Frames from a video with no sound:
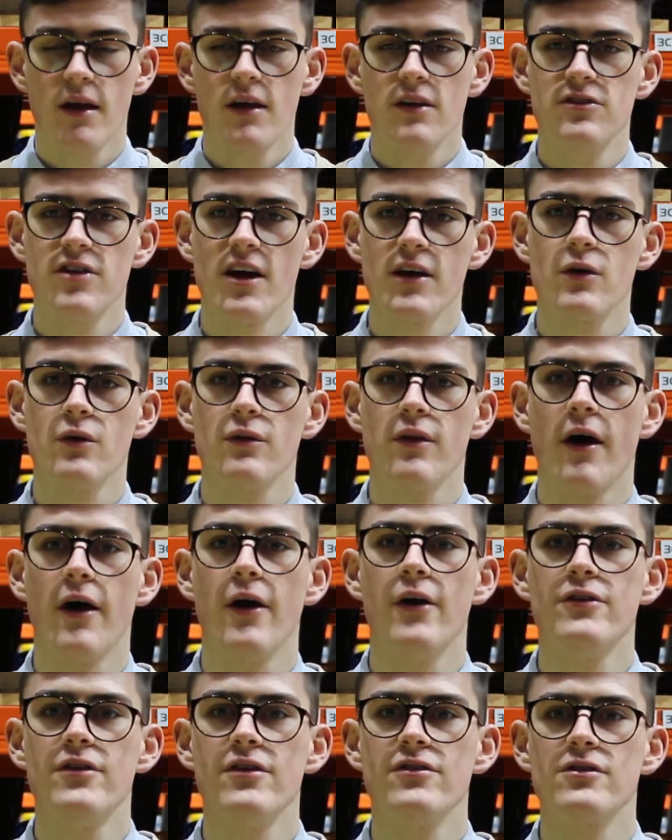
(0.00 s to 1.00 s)
Check all the
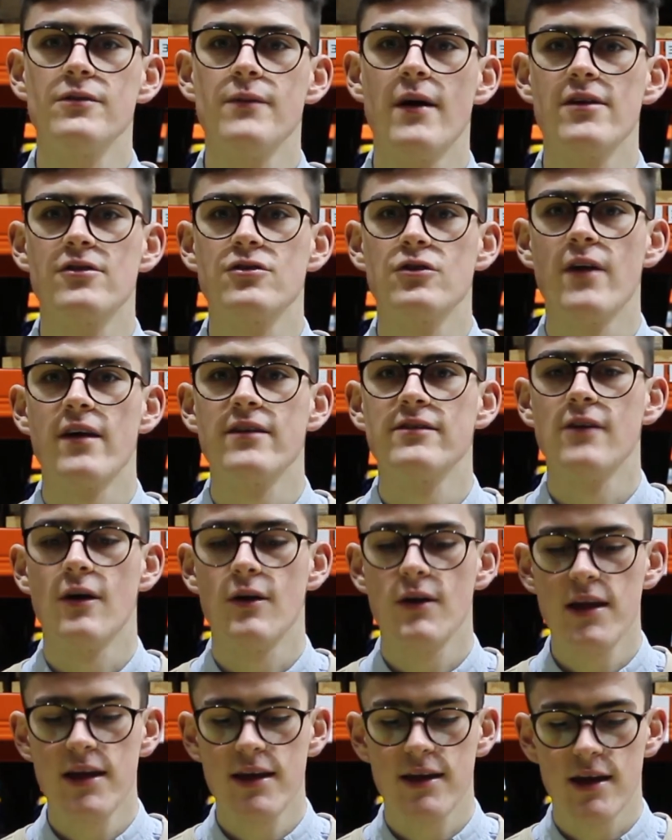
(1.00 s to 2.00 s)
hoses to make sure there's no
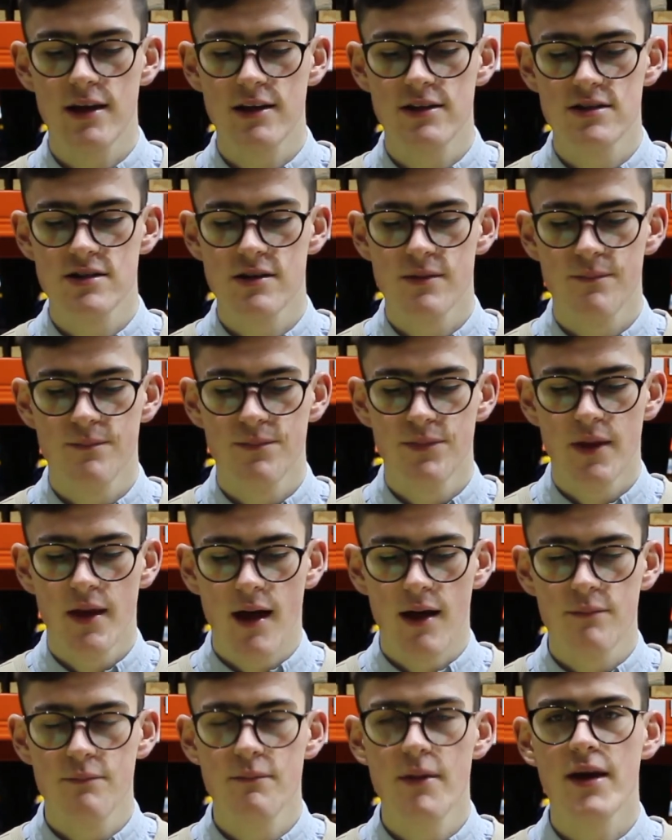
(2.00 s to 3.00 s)
leakage
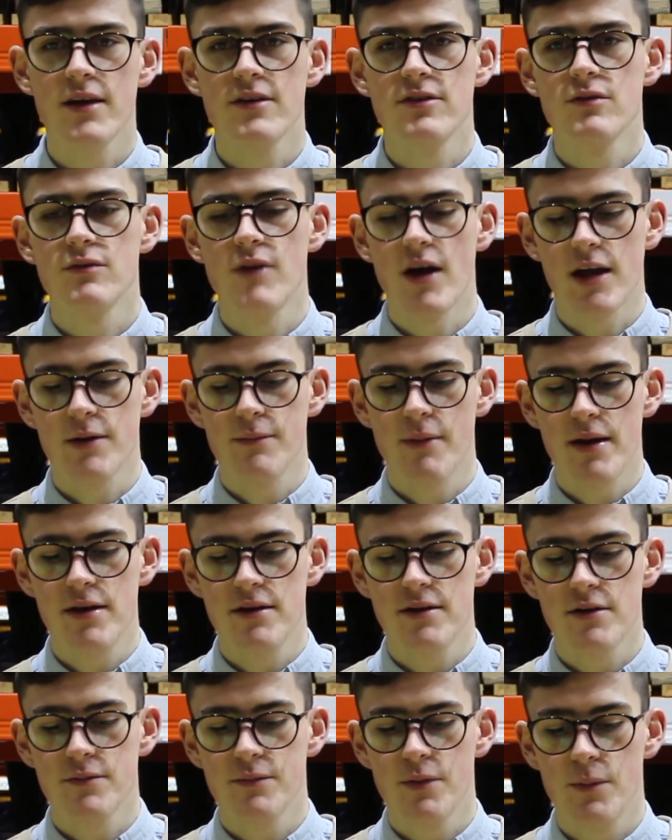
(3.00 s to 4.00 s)
and mix the
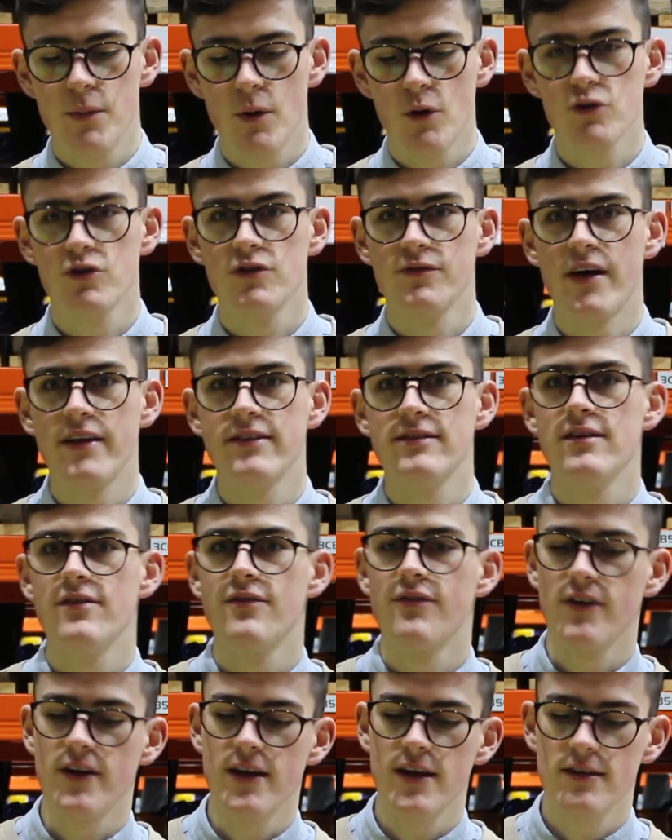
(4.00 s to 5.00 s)
recommended proportion of
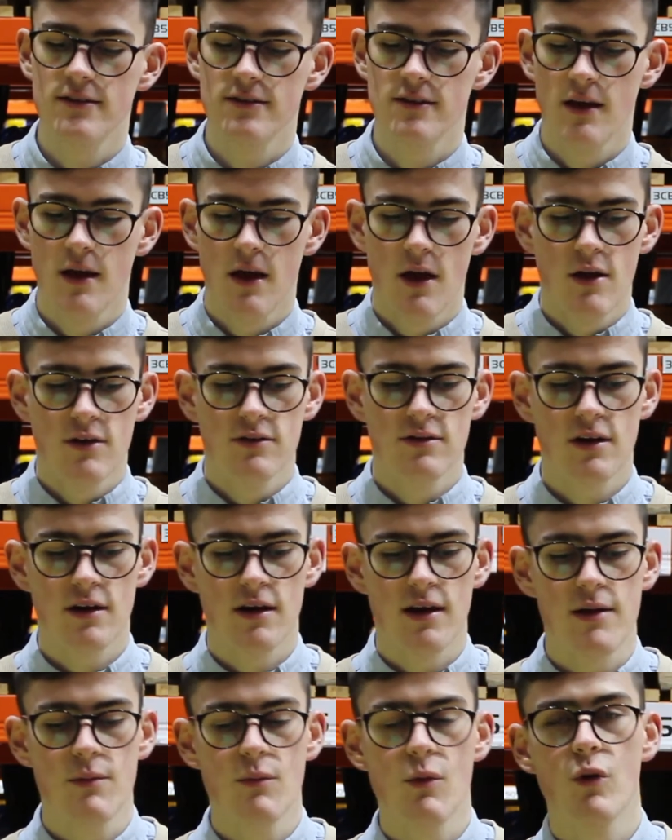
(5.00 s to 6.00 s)
antifreeze to
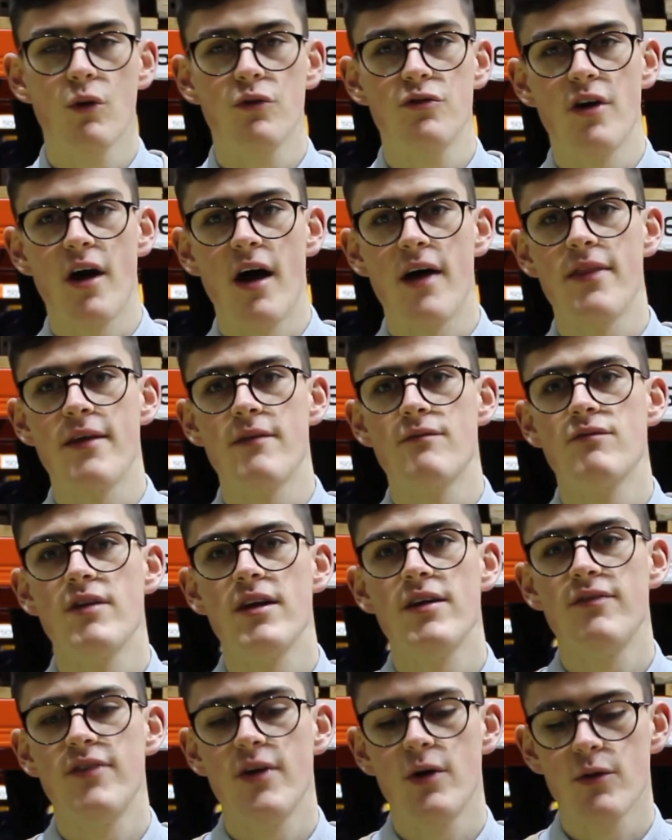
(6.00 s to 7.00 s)
clean water and then
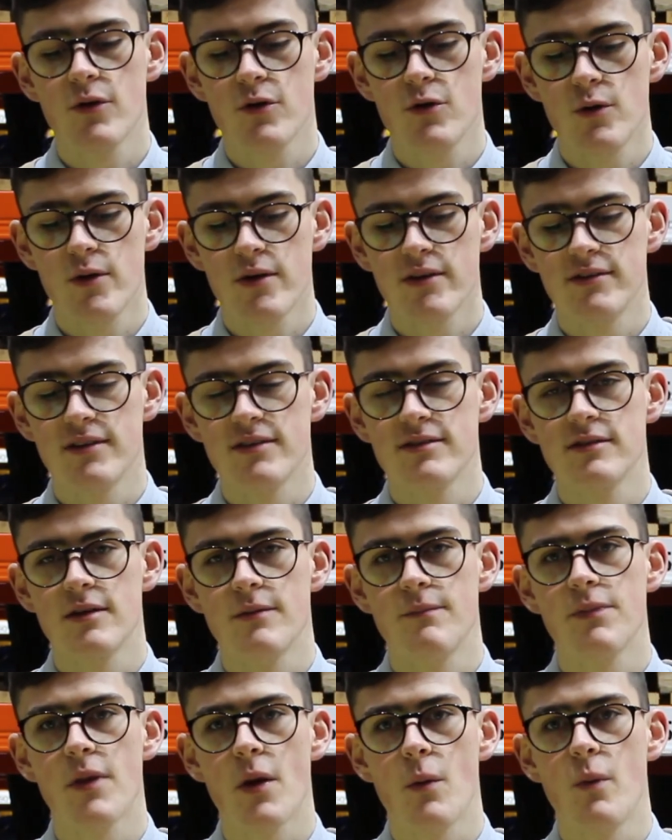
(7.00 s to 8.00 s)
refill the cooling
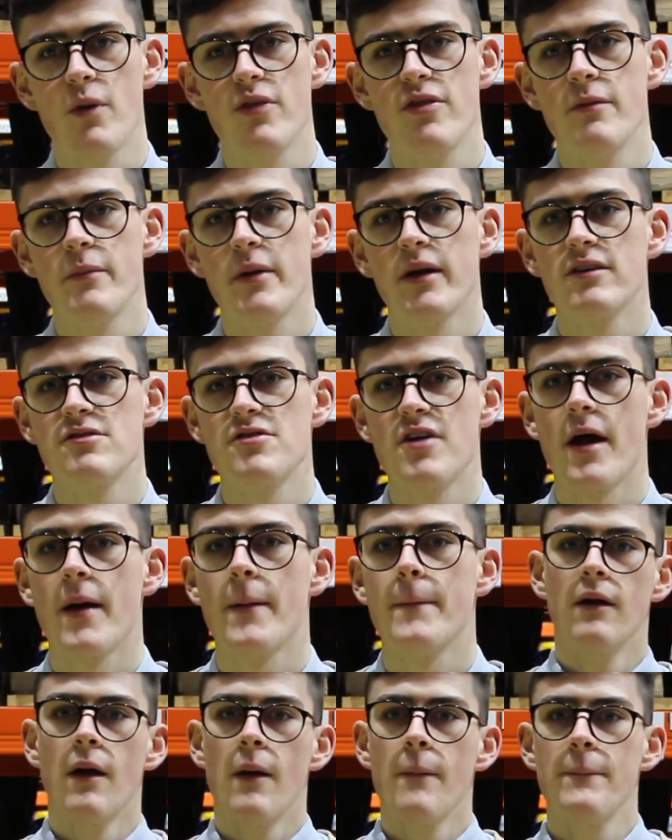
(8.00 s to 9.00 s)
system with the mixture.
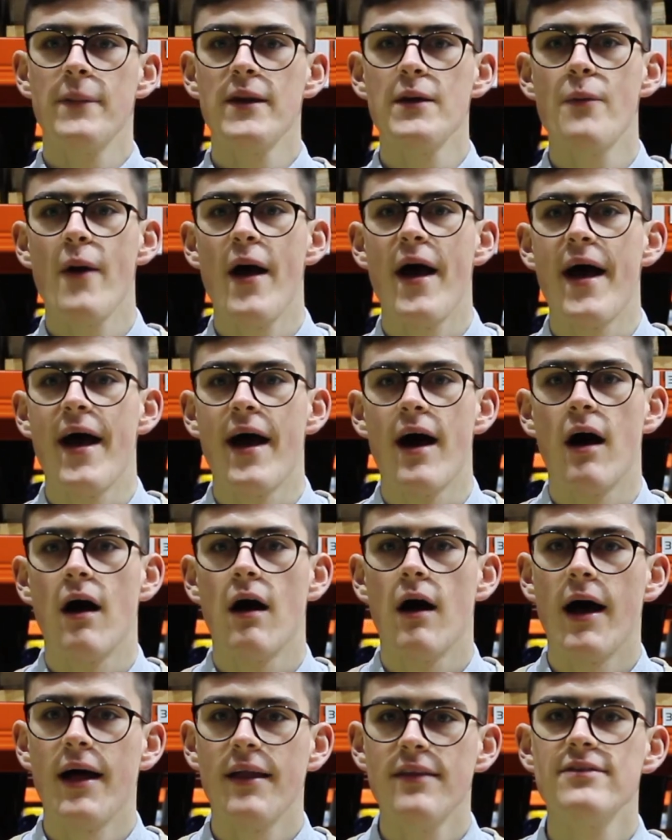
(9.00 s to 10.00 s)
Beware,
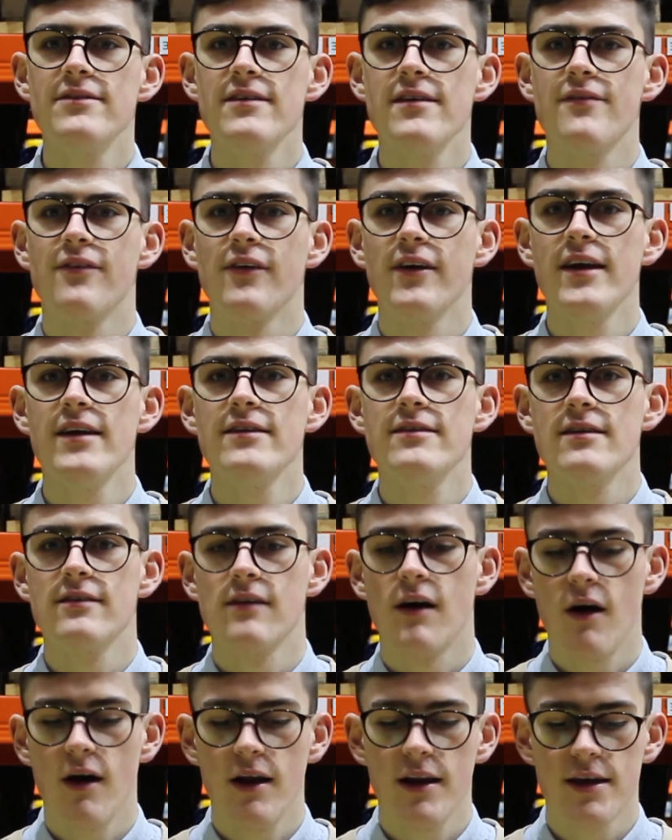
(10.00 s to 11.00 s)
antifreeze is
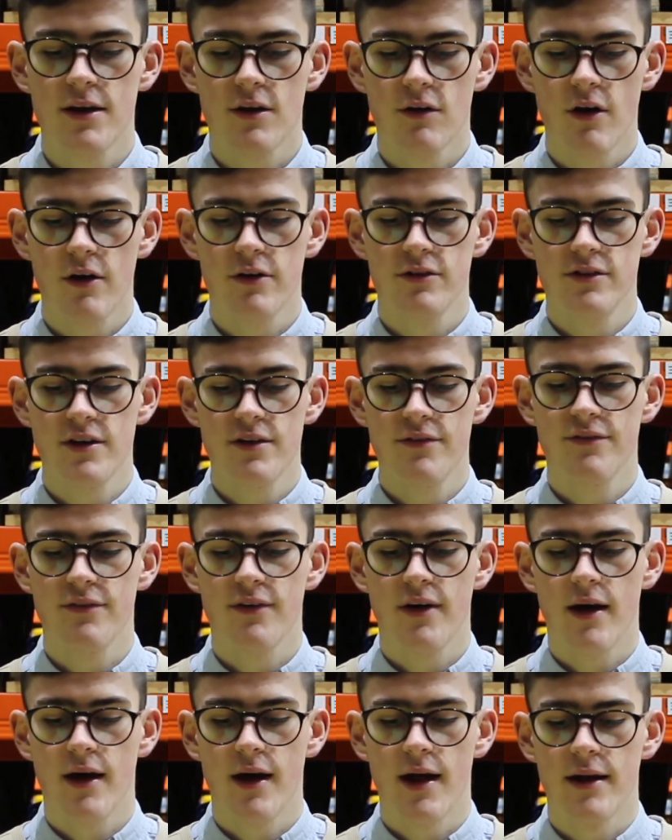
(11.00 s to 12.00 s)
highly corrosive
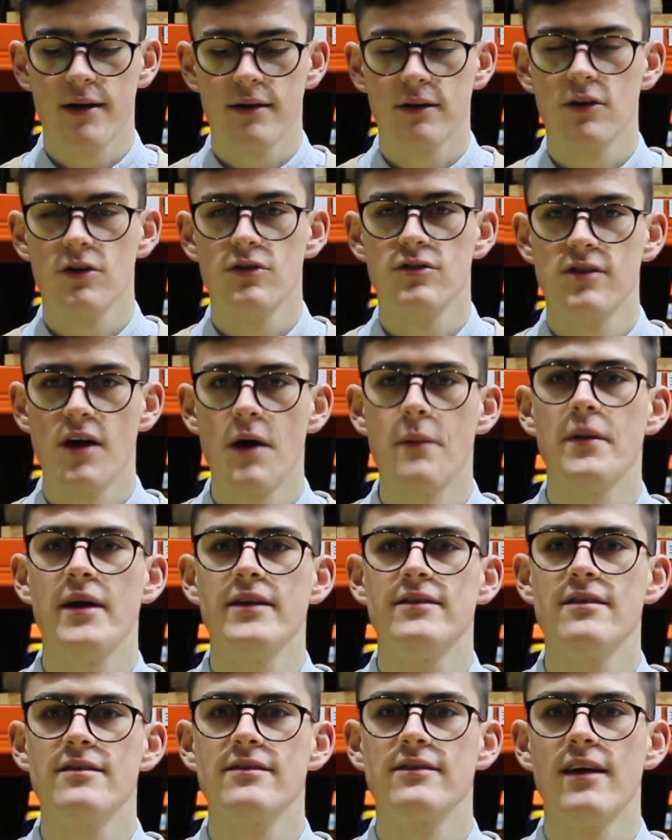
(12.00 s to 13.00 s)
and
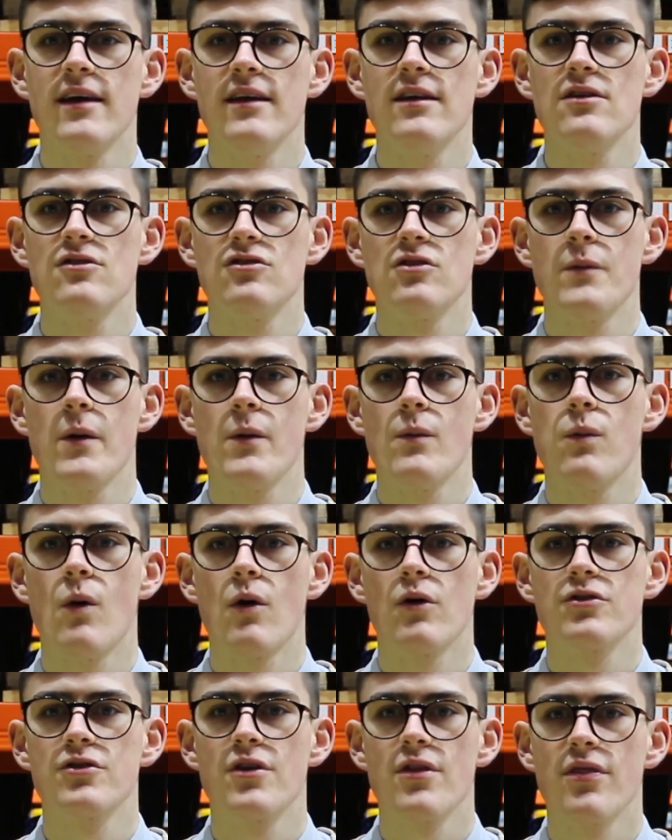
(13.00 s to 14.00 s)
contaminated skin should be
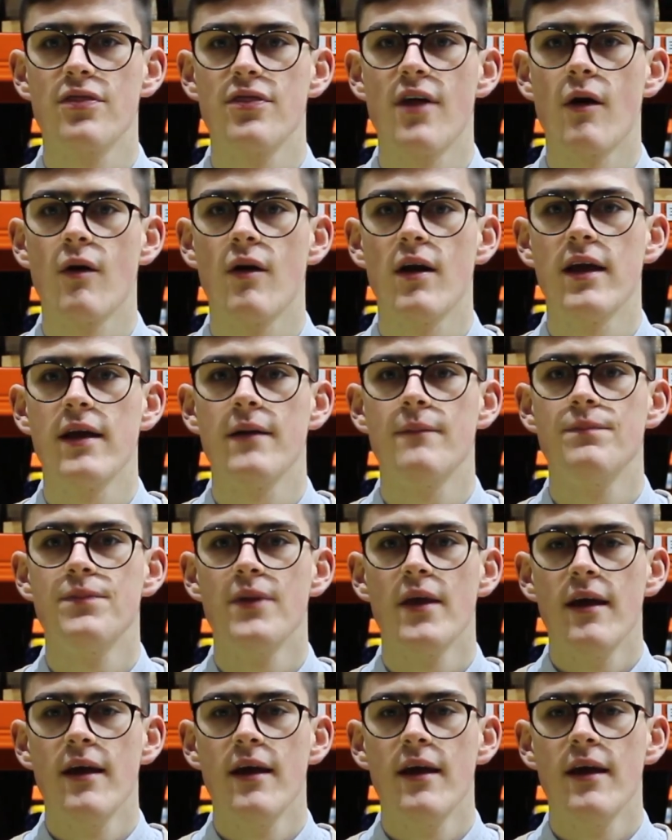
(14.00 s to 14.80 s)
washed thoroughly.